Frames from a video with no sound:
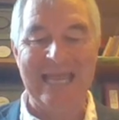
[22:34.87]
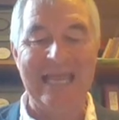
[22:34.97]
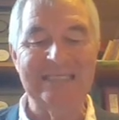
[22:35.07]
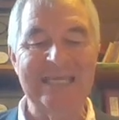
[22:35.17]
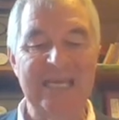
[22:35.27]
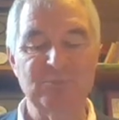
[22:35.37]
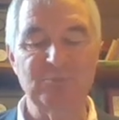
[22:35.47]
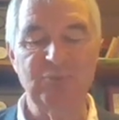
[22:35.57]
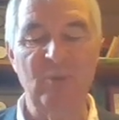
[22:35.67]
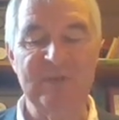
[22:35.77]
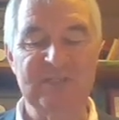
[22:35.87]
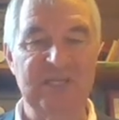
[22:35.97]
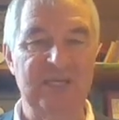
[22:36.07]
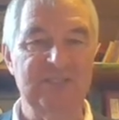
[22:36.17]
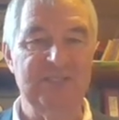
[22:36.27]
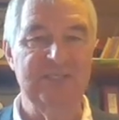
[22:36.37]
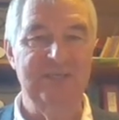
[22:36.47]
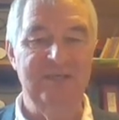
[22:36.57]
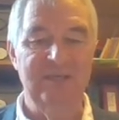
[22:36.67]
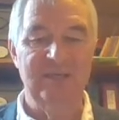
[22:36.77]
and has promised us
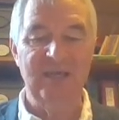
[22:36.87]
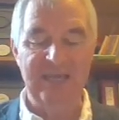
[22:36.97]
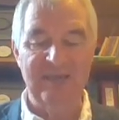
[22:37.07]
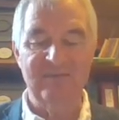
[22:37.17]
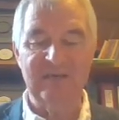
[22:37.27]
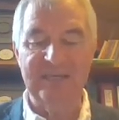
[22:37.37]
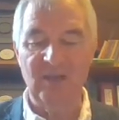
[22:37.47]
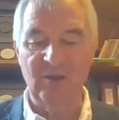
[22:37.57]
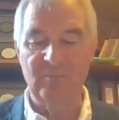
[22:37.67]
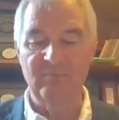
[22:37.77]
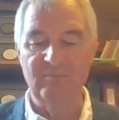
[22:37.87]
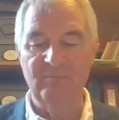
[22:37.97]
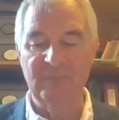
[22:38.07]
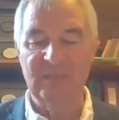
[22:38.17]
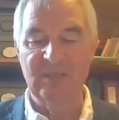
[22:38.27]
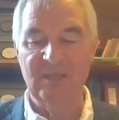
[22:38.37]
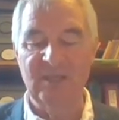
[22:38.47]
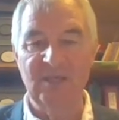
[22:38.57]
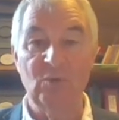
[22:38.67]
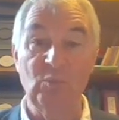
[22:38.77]
a heavenly home.
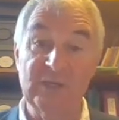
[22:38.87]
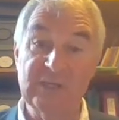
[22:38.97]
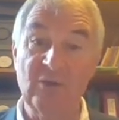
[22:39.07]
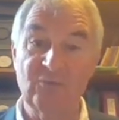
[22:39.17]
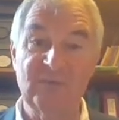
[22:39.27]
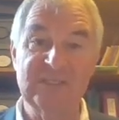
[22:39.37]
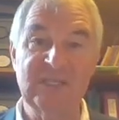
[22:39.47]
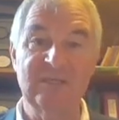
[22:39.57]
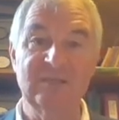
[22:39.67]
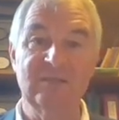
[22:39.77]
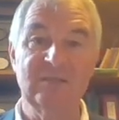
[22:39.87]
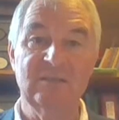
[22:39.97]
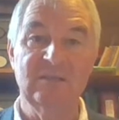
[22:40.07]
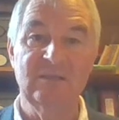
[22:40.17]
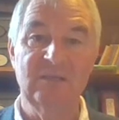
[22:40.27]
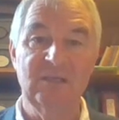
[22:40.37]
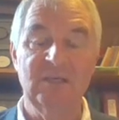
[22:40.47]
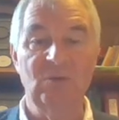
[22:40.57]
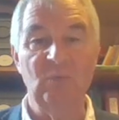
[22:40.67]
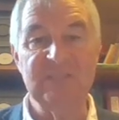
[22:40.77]
We don't fit in,
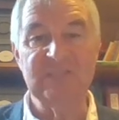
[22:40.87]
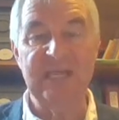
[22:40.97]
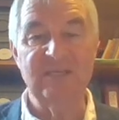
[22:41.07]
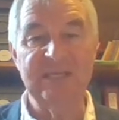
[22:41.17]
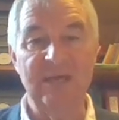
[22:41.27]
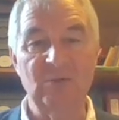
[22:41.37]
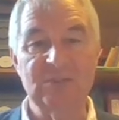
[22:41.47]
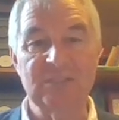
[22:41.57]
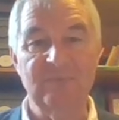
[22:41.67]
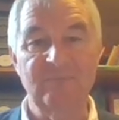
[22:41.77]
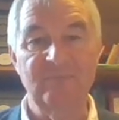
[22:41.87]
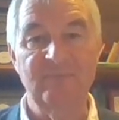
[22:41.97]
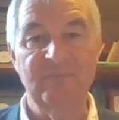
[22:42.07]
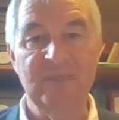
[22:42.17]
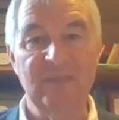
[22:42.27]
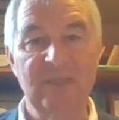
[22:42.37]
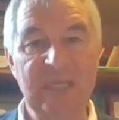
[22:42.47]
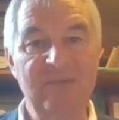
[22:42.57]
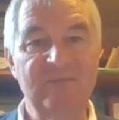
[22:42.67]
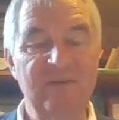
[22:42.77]
we stand out,
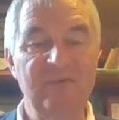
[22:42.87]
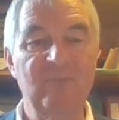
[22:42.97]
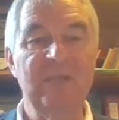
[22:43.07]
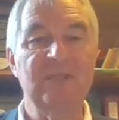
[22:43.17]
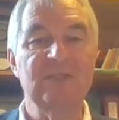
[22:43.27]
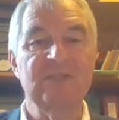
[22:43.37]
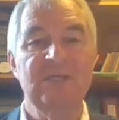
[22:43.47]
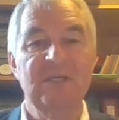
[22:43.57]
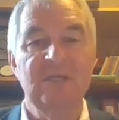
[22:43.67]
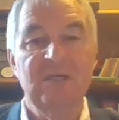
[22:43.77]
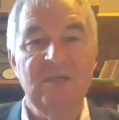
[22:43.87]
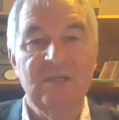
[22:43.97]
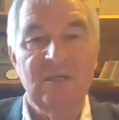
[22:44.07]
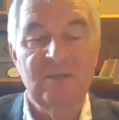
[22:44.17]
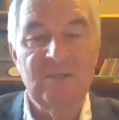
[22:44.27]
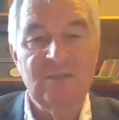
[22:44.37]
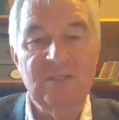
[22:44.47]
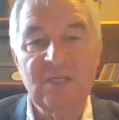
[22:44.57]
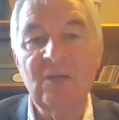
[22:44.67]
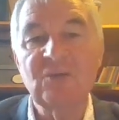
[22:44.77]
even if it means that
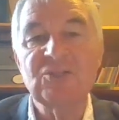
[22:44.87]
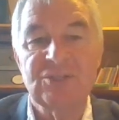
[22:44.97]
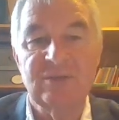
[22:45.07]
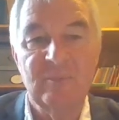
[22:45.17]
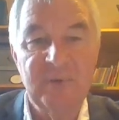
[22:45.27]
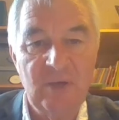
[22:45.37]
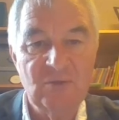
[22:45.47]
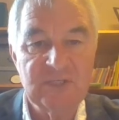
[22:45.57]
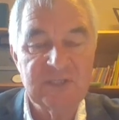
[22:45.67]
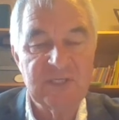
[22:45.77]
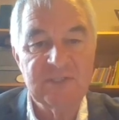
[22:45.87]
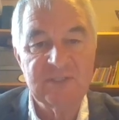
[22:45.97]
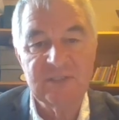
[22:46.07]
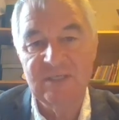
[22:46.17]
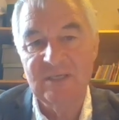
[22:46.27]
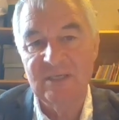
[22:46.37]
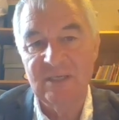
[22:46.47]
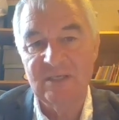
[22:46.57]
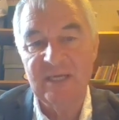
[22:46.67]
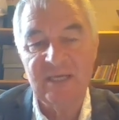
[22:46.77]
the culture opposes us
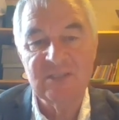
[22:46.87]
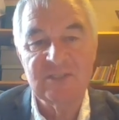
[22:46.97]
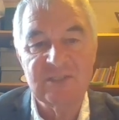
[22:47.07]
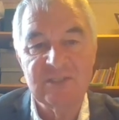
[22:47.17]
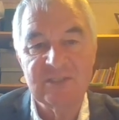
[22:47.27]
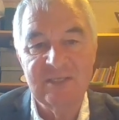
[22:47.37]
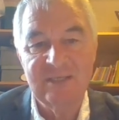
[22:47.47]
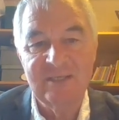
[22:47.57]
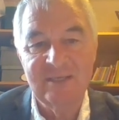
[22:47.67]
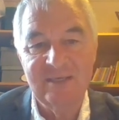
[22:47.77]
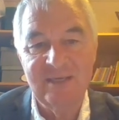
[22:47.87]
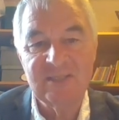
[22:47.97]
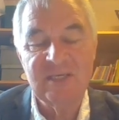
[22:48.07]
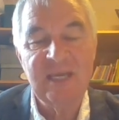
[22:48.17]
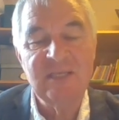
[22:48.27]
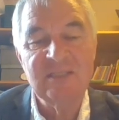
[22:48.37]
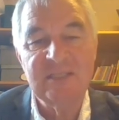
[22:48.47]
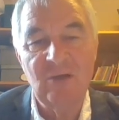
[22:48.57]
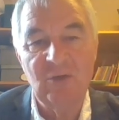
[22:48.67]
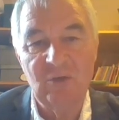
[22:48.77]
and hates us, as it
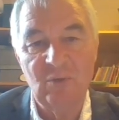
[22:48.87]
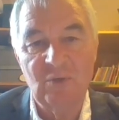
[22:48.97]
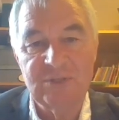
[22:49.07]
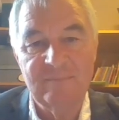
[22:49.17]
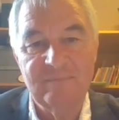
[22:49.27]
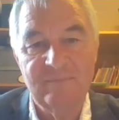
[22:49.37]
hated our Lord